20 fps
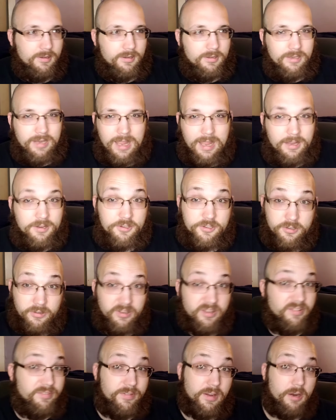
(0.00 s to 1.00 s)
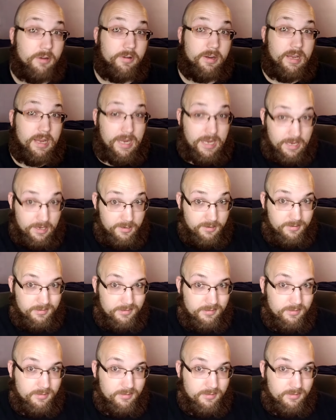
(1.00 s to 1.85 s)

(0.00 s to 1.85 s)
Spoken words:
Not until the very end,